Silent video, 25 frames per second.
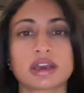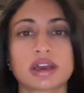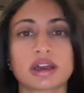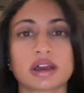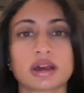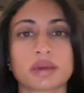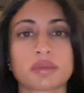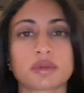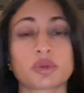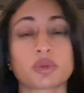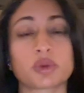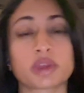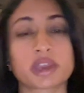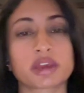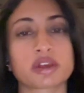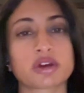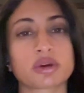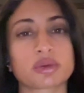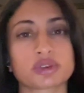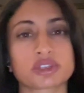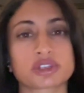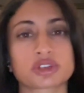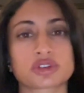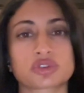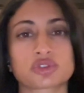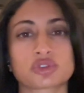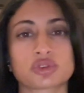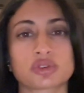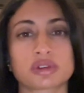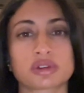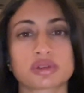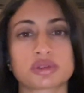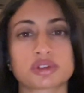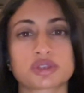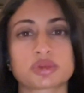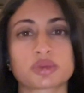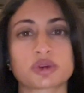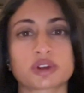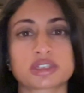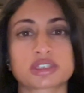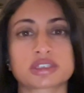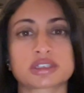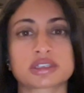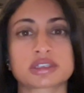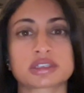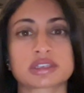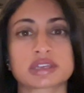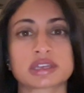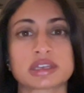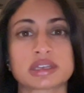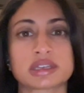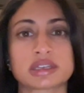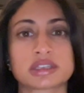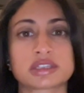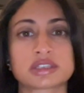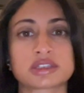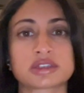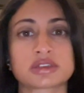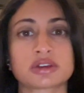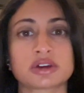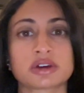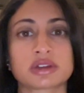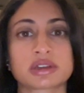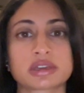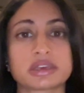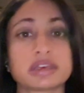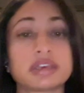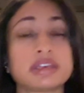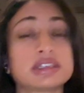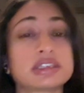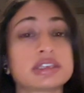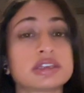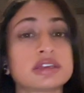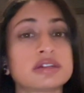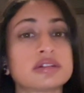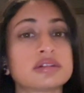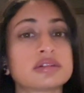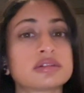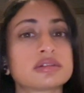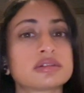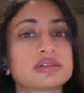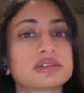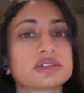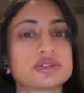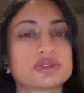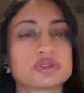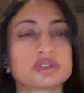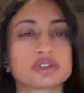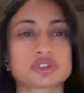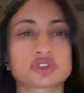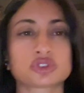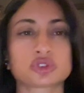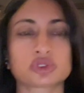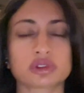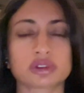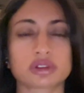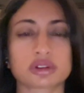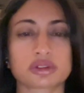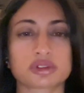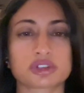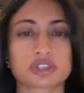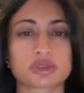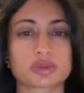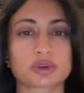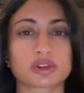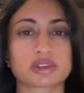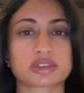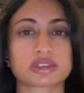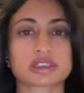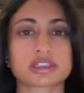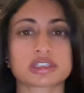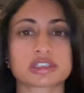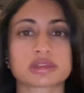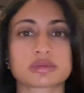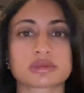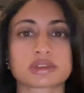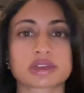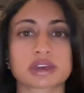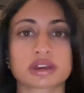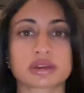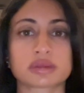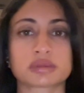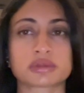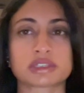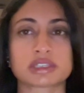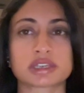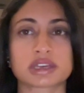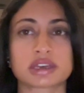And we can always control our responses, and it's not easy to control our responses sometimes.